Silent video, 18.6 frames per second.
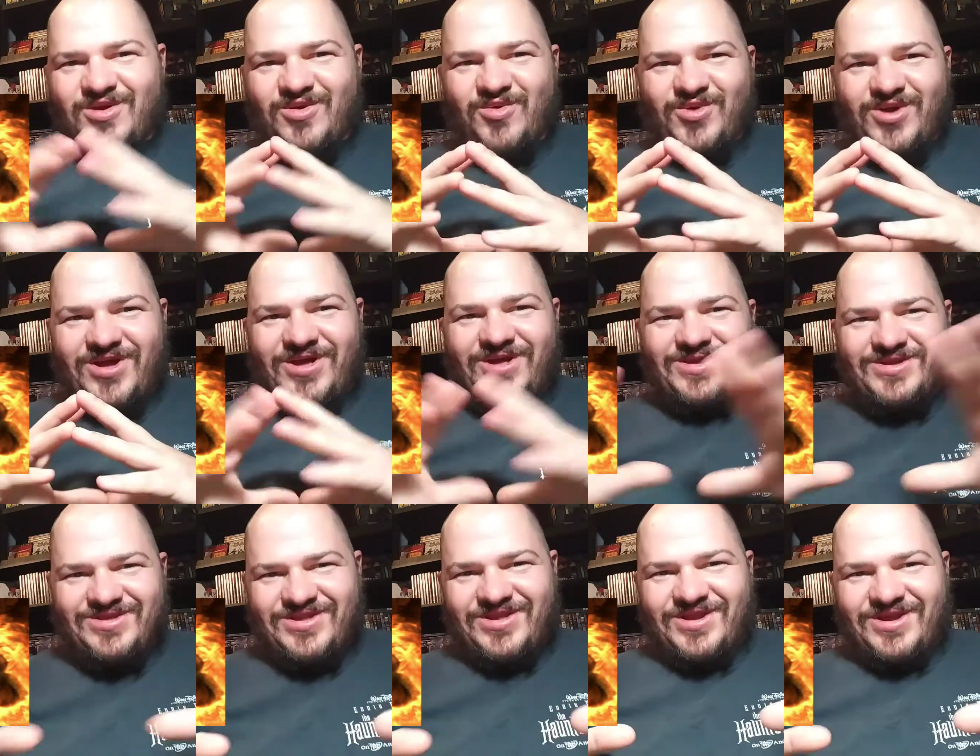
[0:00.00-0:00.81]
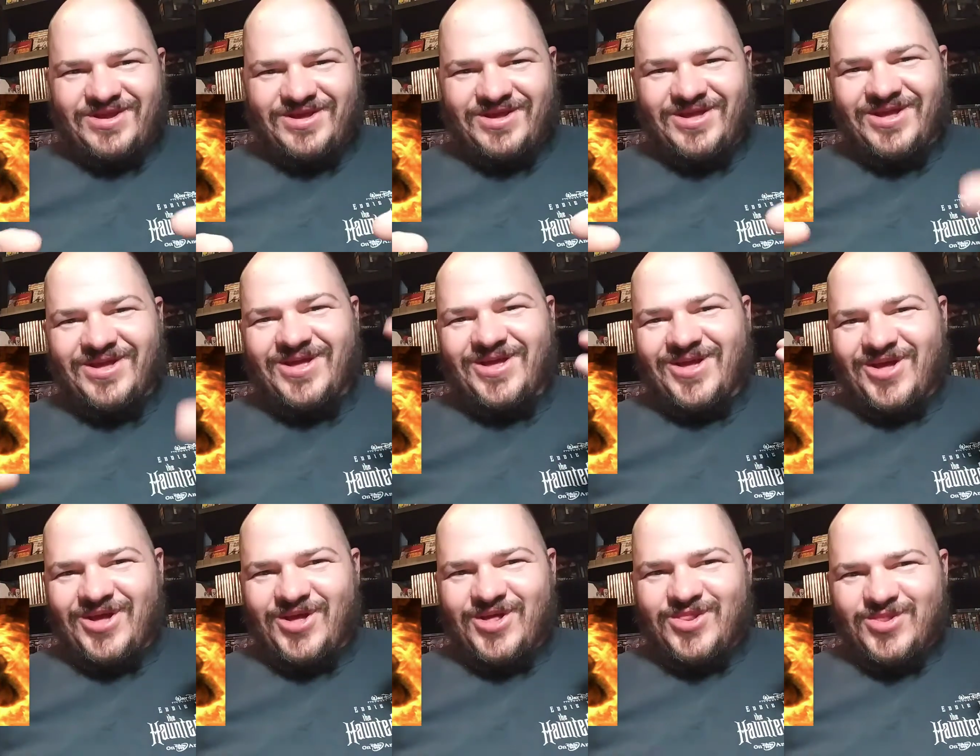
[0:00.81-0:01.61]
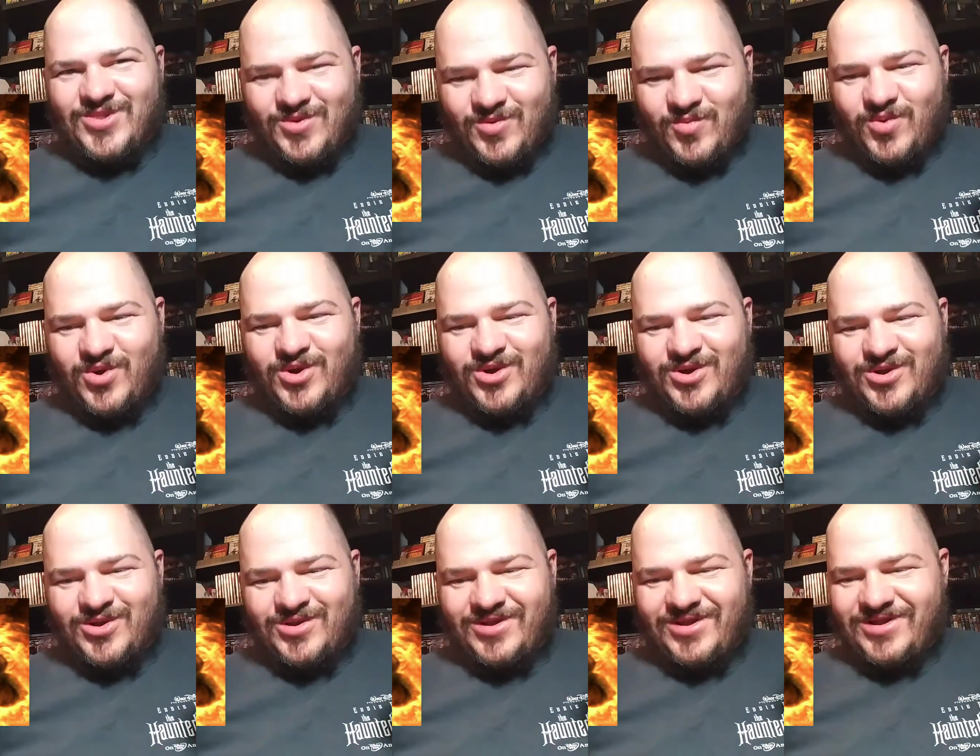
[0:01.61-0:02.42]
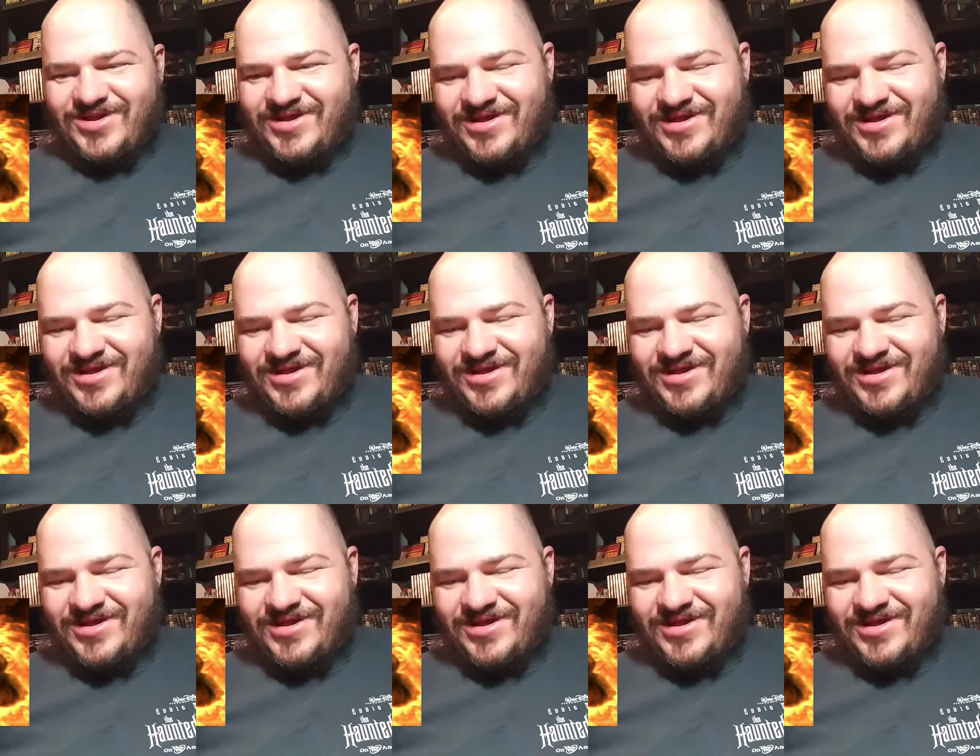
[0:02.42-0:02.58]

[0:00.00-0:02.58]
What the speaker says: We can't say the word,